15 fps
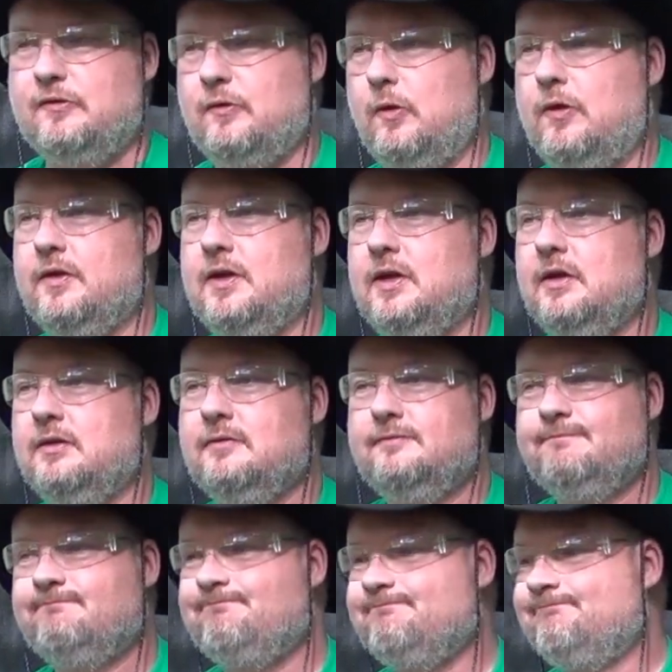Before
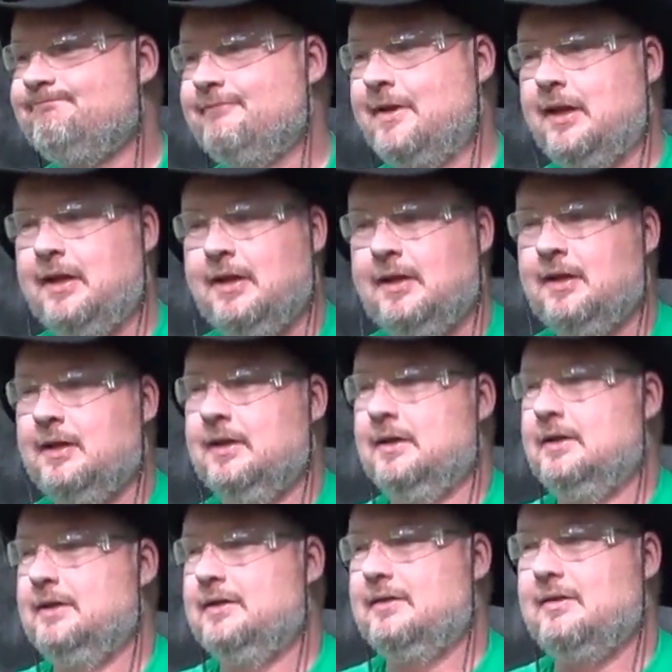then,
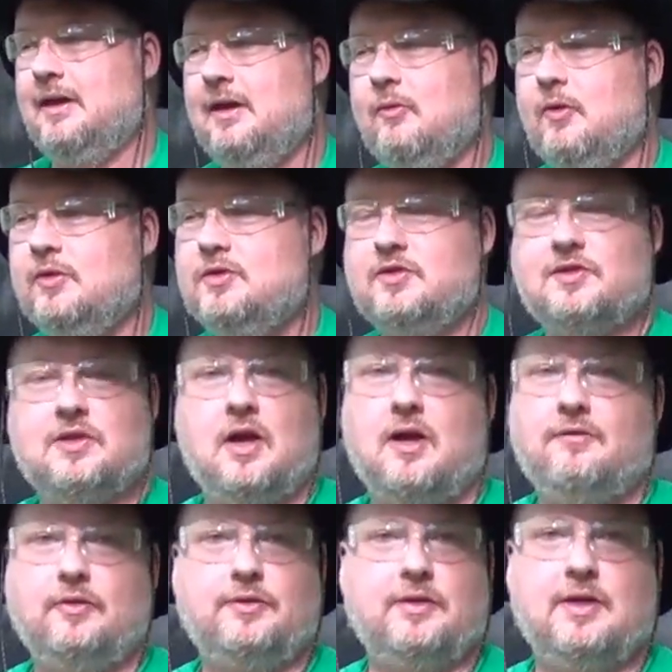they were just
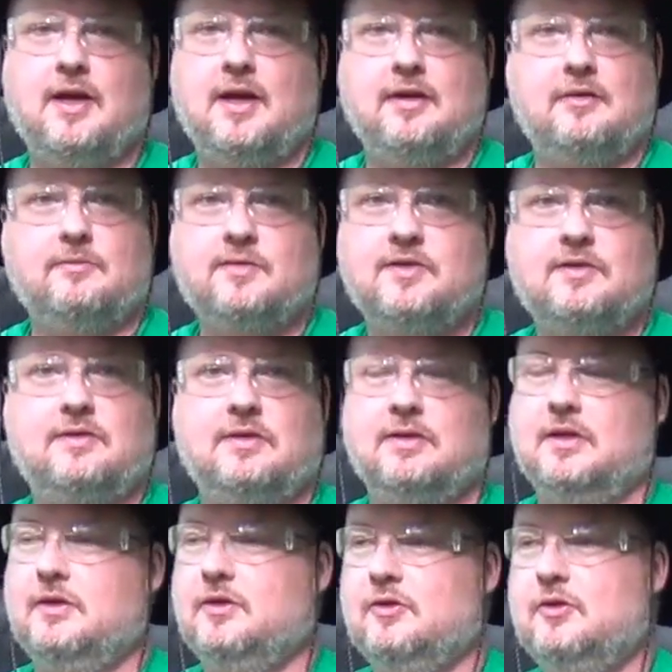novelty items.
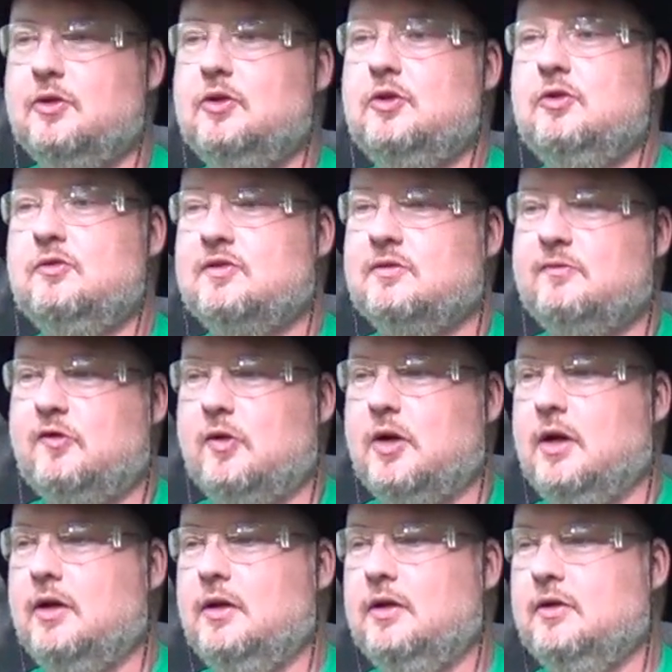You couldn't use them for
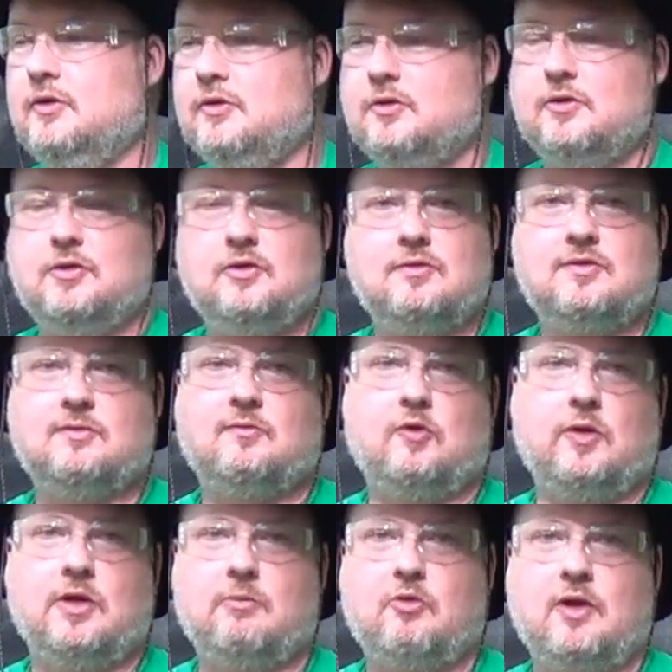hunting. You couldn't use them
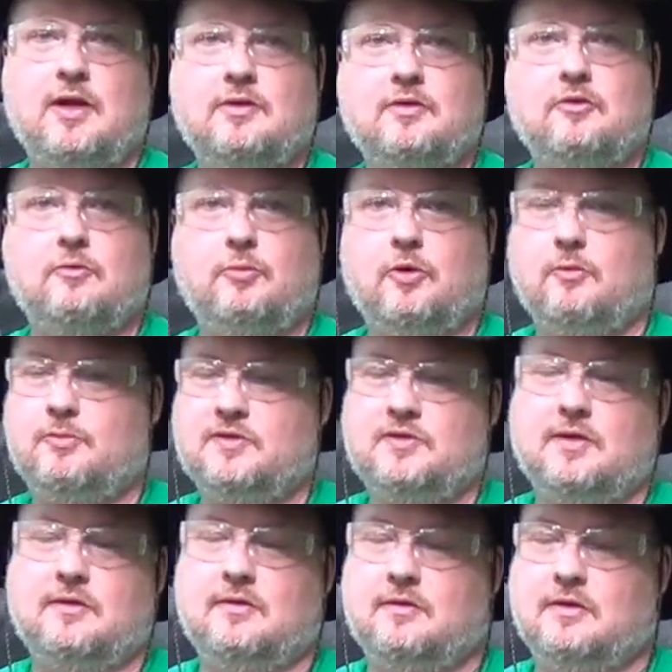for any practical
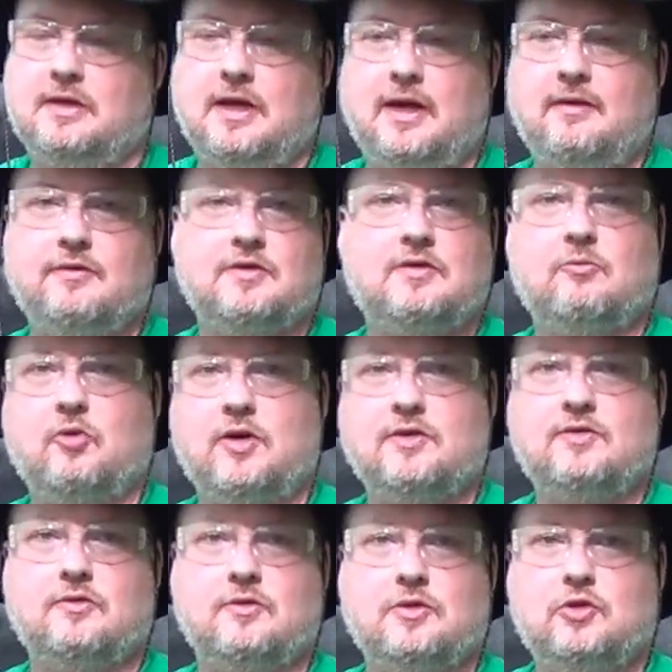purpose other than to have a
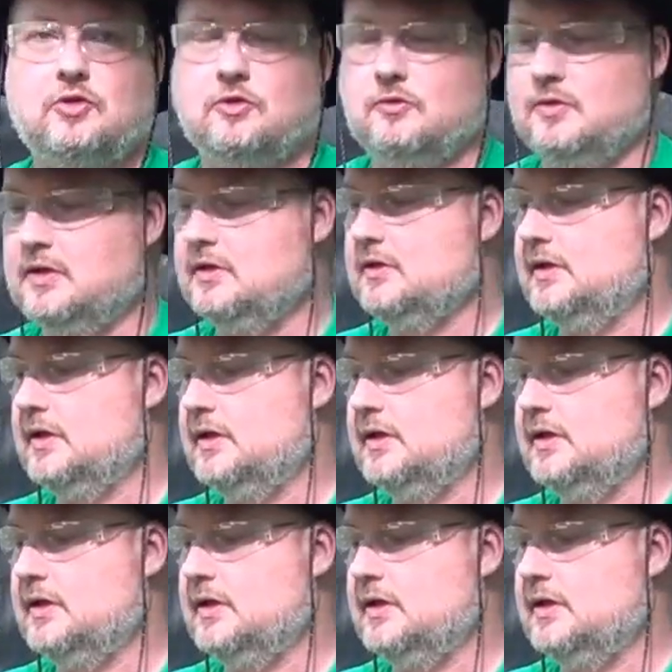suppressor and shoot it.